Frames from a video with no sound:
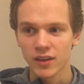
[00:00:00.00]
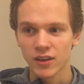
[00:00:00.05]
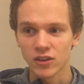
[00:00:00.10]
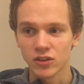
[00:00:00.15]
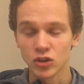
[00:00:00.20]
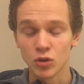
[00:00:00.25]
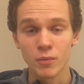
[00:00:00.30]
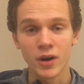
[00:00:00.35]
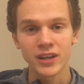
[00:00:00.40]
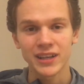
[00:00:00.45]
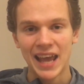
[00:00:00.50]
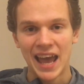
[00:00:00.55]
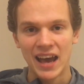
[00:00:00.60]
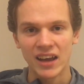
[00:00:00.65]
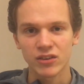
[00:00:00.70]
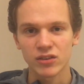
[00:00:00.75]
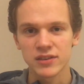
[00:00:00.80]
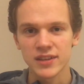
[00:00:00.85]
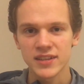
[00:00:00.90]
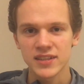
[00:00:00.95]
you might
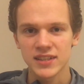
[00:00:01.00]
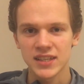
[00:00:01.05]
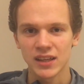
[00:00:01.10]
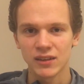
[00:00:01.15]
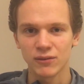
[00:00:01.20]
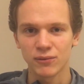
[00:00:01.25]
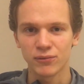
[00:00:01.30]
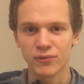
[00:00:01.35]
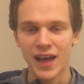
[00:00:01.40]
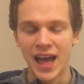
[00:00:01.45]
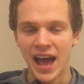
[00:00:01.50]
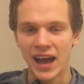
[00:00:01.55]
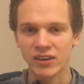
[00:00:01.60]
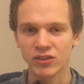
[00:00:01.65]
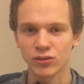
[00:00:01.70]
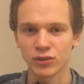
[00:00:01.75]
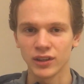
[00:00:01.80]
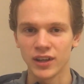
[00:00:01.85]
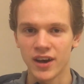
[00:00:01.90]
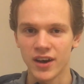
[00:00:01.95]
actually
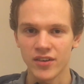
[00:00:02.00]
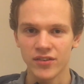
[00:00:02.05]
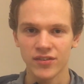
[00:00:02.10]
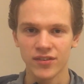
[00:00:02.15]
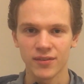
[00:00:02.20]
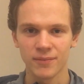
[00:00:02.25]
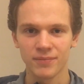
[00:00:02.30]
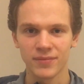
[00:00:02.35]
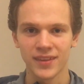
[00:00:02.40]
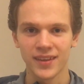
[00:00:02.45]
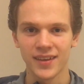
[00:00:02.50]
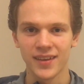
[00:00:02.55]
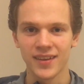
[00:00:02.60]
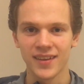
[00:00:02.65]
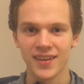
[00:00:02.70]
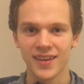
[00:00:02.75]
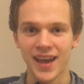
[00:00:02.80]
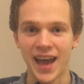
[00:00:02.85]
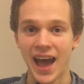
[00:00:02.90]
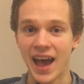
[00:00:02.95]
self-actualize
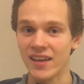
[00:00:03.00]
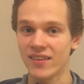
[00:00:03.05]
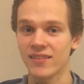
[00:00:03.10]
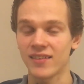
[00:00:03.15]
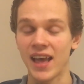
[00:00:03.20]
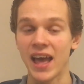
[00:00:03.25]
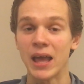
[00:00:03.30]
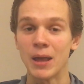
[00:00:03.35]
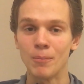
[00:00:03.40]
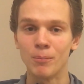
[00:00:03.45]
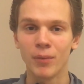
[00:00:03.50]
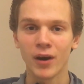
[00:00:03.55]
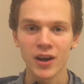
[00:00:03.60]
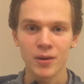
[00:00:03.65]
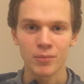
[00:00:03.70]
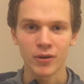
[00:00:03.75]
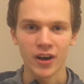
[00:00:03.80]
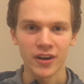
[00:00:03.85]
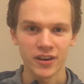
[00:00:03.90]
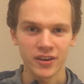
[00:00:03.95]
as a
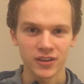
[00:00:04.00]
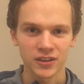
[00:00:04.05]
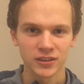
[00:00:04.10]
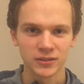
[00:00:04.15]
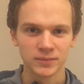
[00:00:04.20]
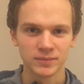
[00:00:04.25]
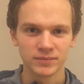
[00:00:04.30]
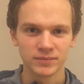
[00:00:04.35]
byproduct.